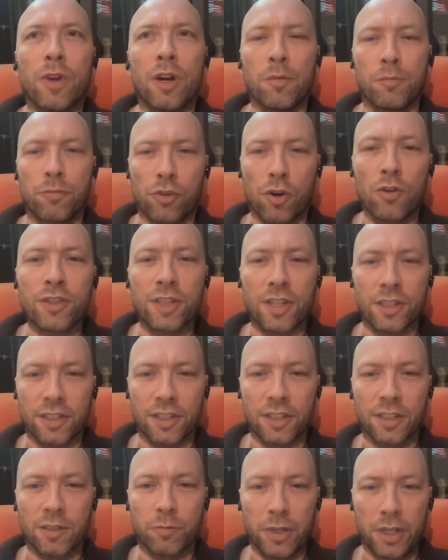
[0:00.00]

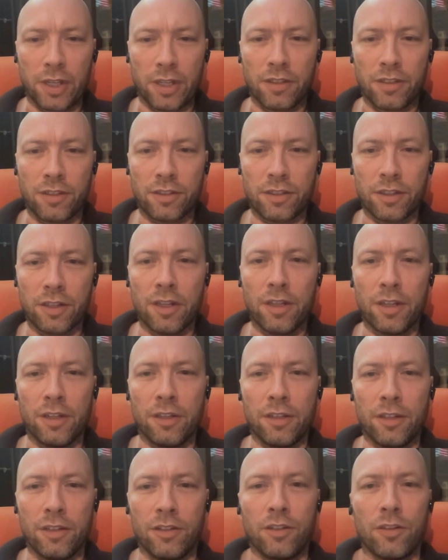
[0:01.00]
processing speeds.
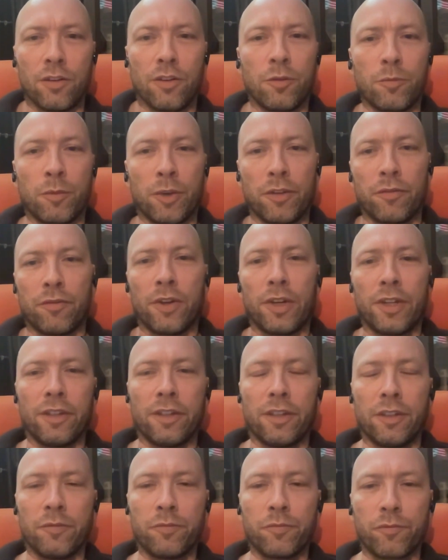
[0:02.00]
You might find
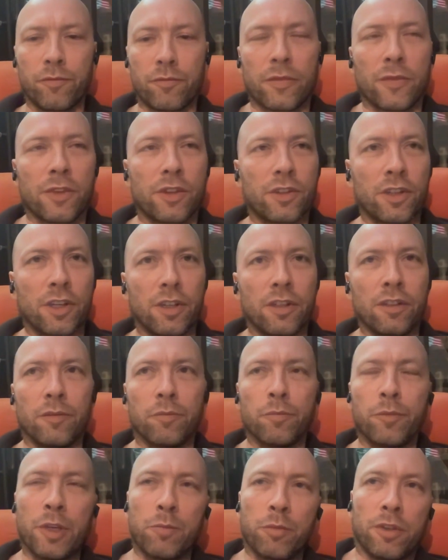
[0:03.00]
that
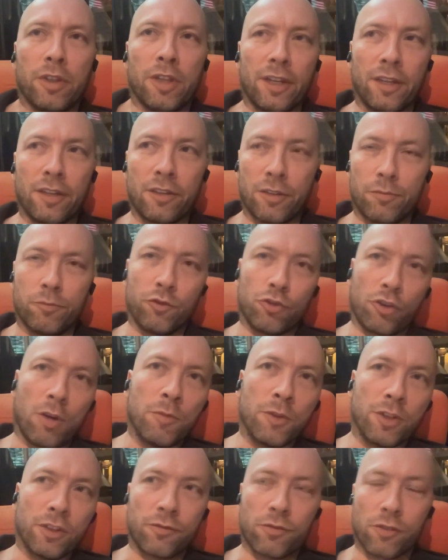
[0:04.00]
certain people, like
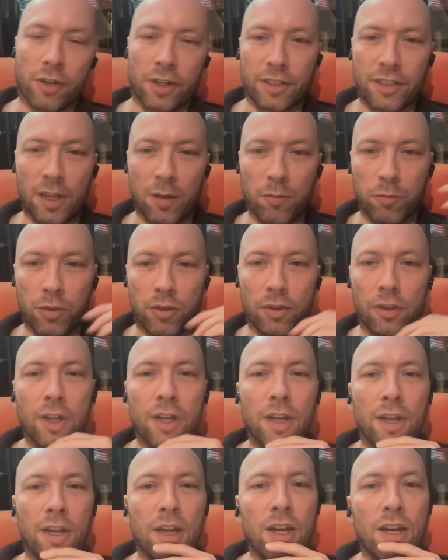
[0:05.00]
drummers, for example,
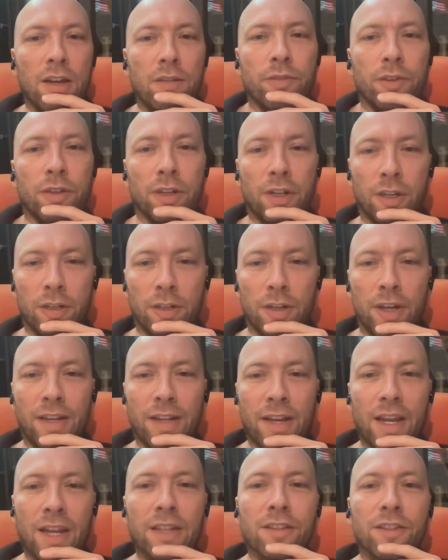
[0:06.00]
have
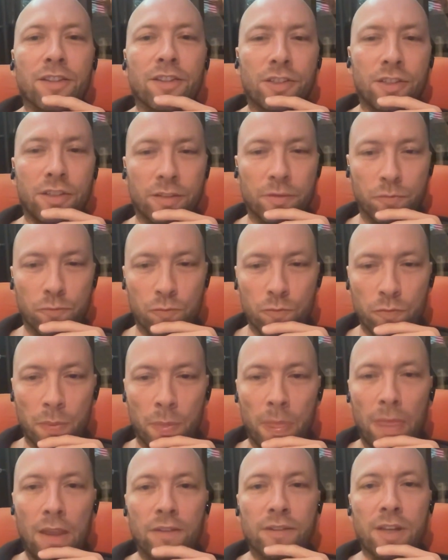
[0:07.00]
enhanced
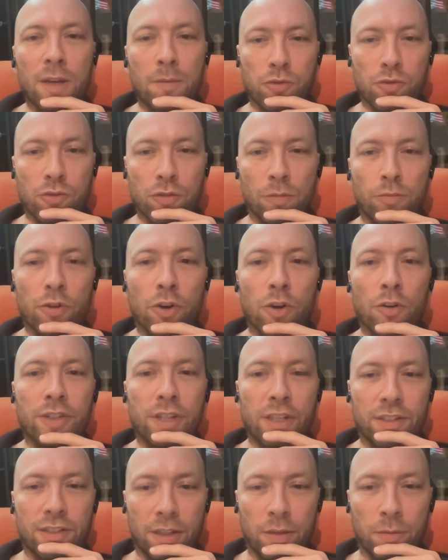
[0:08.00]
temporal
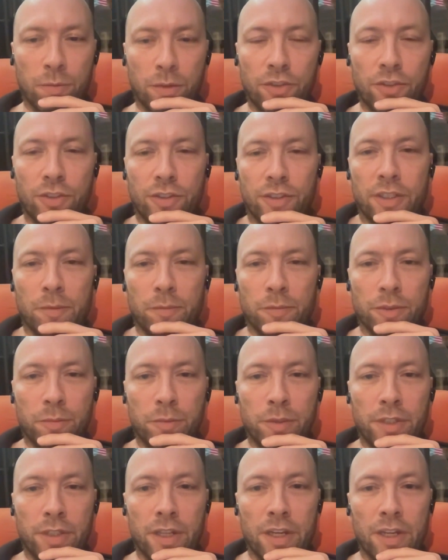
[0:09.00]
processing, which seems to
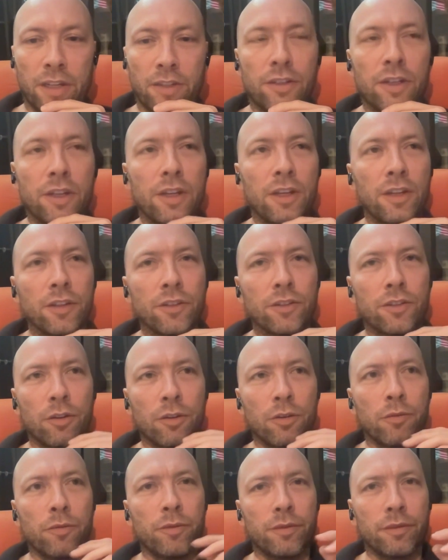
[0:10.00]
be the case.
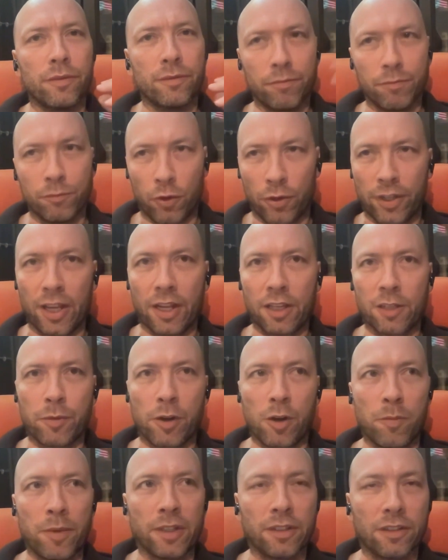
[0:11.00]
So more the
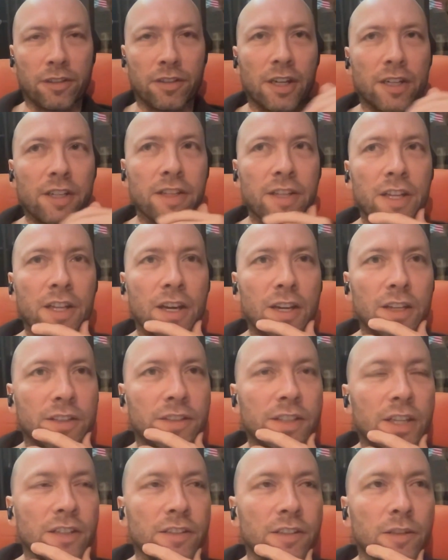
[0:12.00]
experimental side, and then I
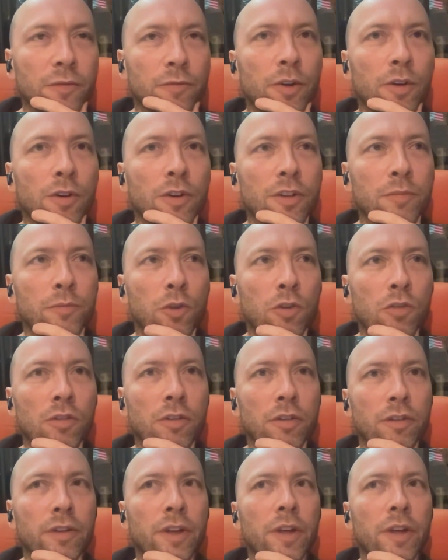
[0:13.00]
tend to focus more on,